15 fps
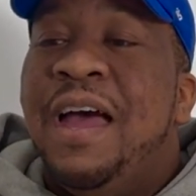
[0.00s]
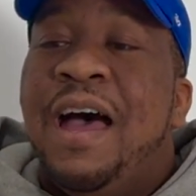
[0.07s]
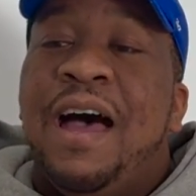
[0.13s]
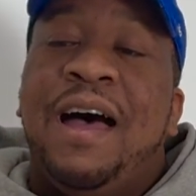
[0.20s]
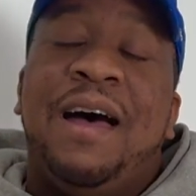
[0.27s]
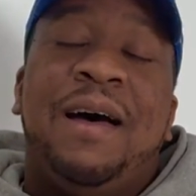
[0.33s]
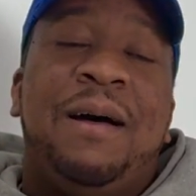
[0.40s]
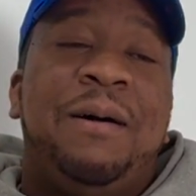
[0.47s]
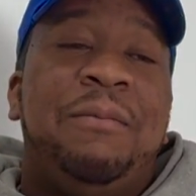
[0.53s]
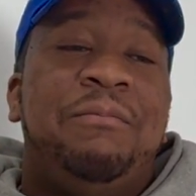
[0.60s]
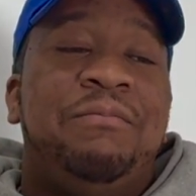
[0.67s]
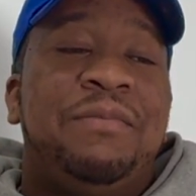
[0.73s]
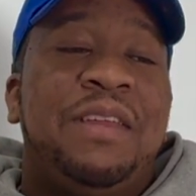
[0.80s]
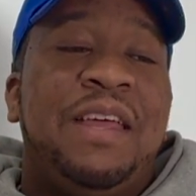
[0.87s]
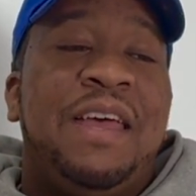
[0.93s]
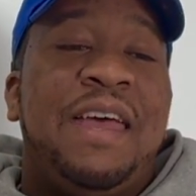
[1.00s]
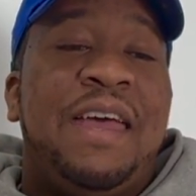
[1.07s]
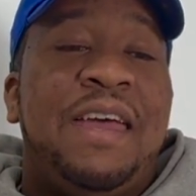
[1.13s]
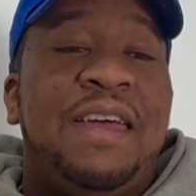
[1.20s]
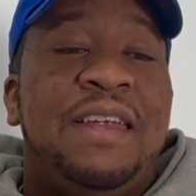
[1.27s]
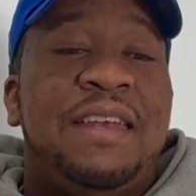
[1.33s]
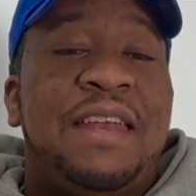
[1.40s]

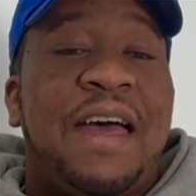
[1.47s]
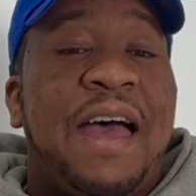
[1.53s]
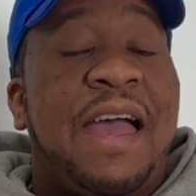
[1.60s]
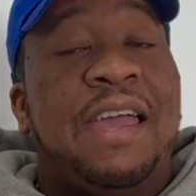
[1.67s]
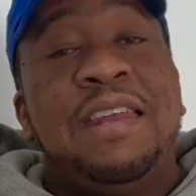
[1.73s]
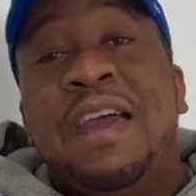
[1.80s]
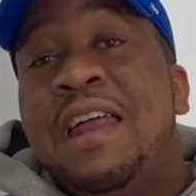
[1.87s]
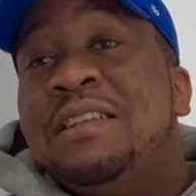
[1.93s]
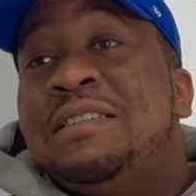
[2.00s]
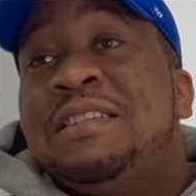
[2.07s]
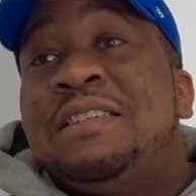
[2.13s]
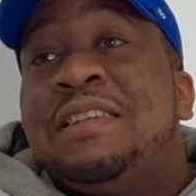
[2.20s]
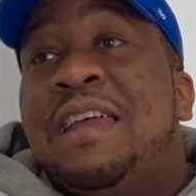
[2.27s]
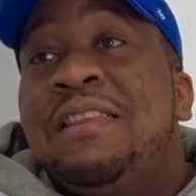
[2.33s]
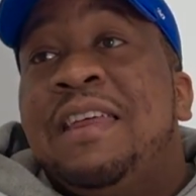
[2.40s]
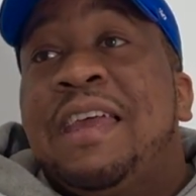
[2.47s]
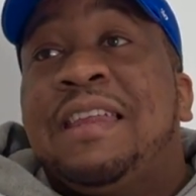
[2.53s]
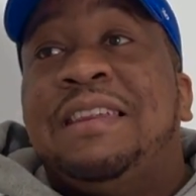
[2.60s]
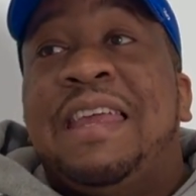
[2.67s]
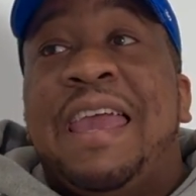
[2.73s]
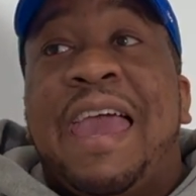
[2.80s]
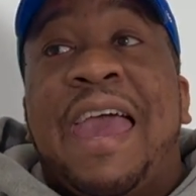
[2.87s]
And I can honestly say, like,
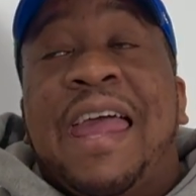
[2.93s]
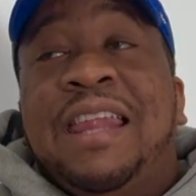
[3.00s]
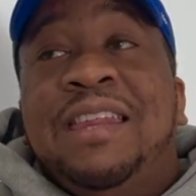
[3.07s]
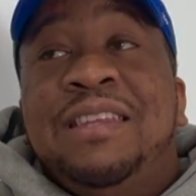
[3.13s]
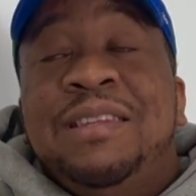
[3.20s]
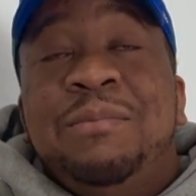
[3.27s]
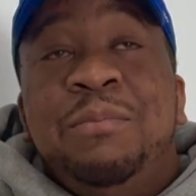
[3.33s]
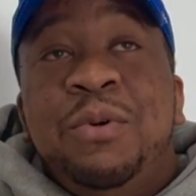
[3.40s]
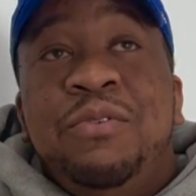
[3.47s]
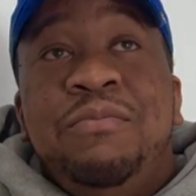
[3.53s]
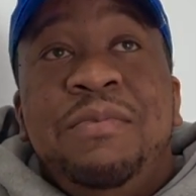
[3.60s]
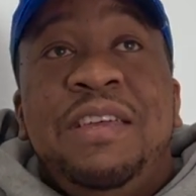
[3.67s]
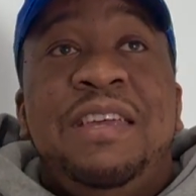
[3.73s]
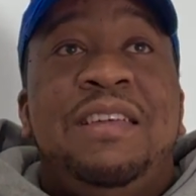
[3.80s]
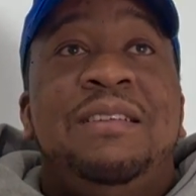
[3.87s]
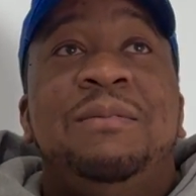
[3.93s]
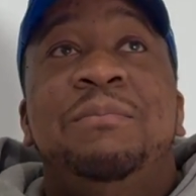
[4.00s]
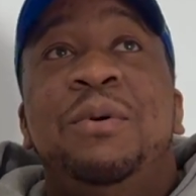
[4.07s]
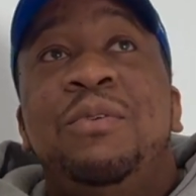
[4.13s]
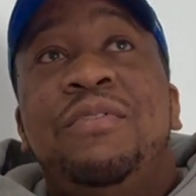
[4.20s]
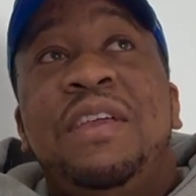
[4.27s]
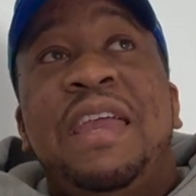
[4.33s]
the end of the
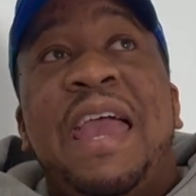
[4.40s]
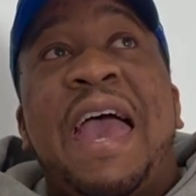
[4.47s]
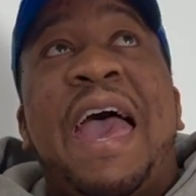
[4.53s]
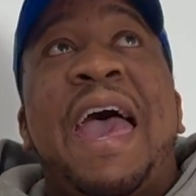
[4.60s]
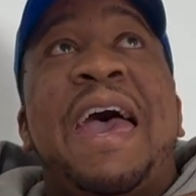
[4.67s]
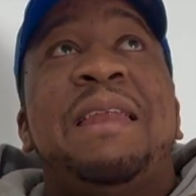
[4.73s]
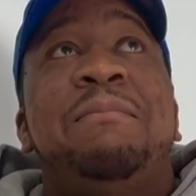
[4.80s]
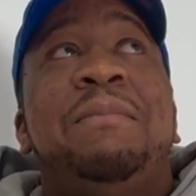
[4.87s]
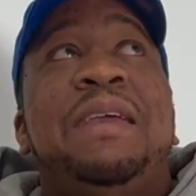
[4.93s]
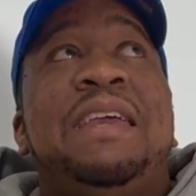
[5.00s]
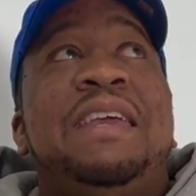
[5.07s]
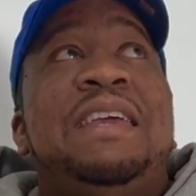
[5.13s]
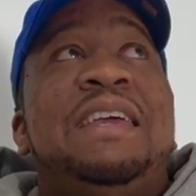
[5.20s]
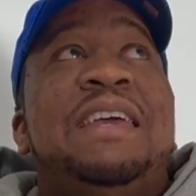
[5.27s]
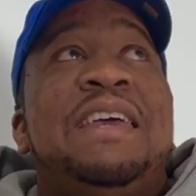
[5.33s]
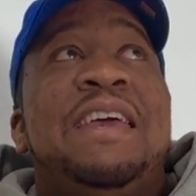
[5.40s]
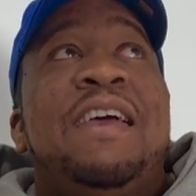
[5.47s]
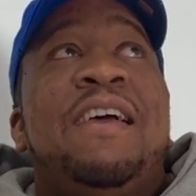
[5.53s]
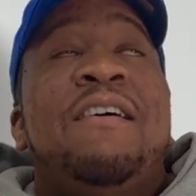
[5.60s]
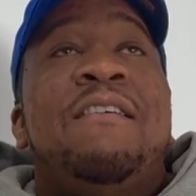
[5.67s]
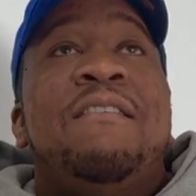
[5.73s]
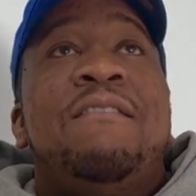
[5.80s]
movie had me
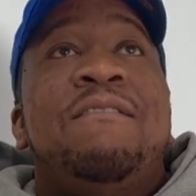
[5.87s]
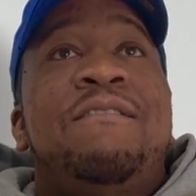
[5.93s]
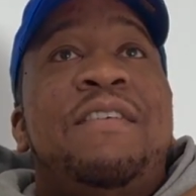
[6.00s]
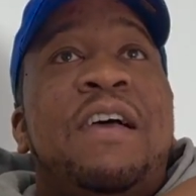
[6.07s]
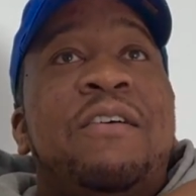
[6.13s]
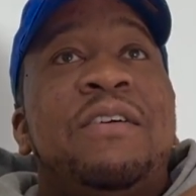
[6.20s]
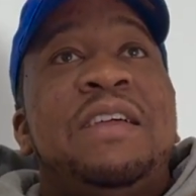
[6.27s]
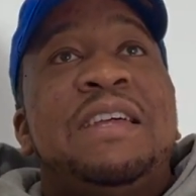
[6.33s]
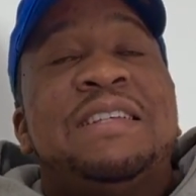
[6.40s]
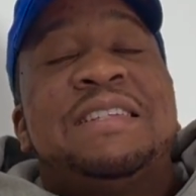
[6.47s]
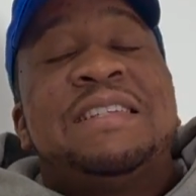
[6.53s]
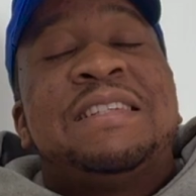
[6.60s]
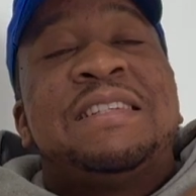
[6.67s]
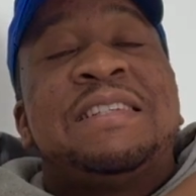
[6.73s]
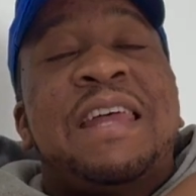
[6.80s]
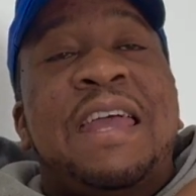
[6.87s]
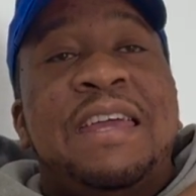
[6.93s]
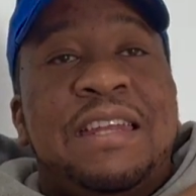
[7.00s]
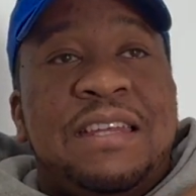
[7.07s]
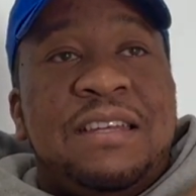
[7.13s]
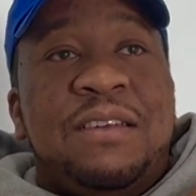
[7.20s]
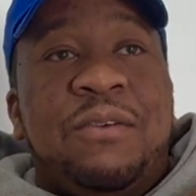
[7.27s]
very
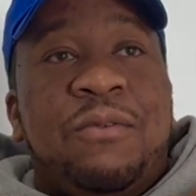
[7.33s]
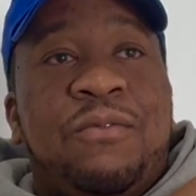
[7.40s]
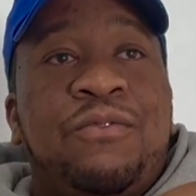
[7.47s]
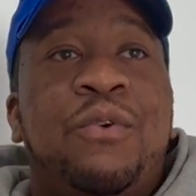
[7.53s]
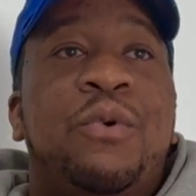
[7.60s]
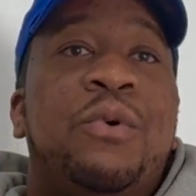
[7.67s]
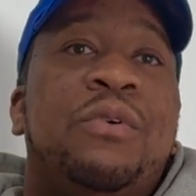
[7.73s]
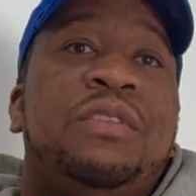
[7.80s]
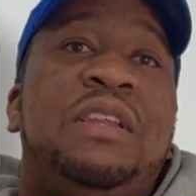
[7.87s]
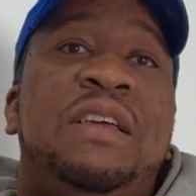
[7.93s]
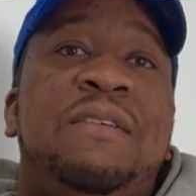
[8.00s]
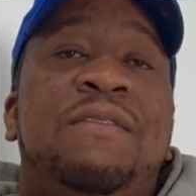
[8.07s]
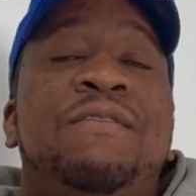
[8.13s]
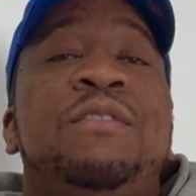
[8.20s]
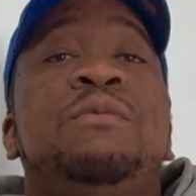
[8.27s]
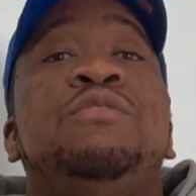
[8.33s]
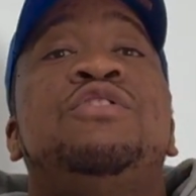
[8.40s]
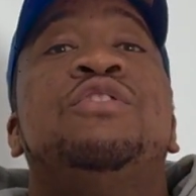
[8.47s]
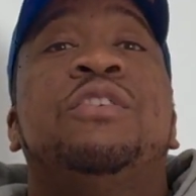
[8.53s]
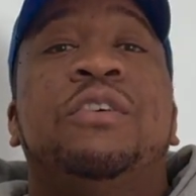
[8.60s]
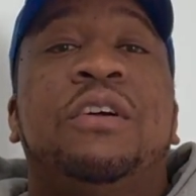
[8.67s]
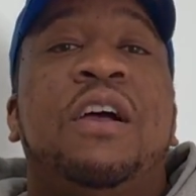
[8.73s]
excited for the
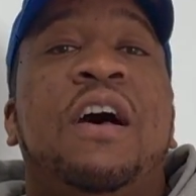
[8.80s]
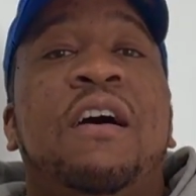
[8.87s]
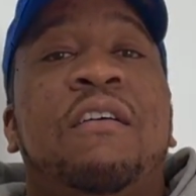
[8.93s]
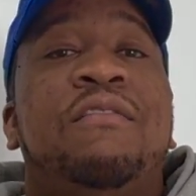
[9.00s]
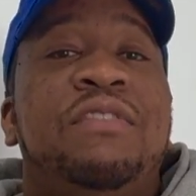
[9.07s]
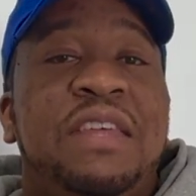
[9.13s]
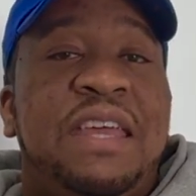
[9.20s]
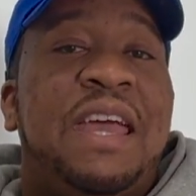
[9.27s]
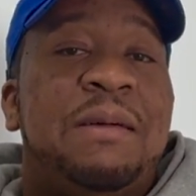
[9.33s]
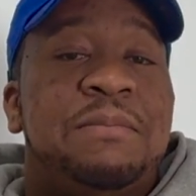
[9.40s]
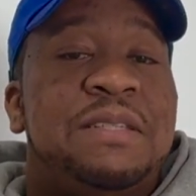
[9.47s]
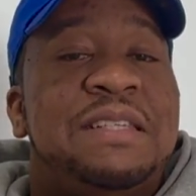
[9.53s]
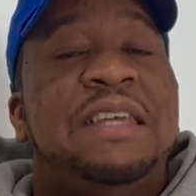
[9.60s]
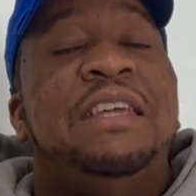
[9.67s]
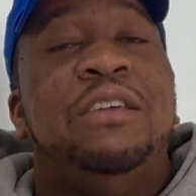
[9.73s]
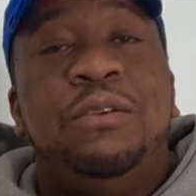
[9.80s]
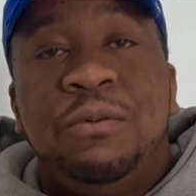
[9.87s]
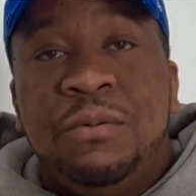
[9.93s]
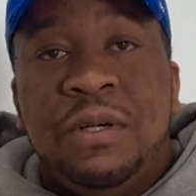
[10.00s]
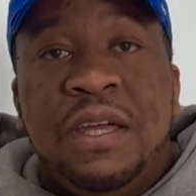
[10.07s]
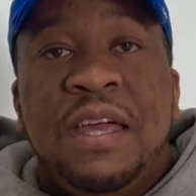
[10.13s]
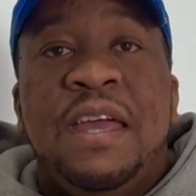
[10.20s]
future of the MCU.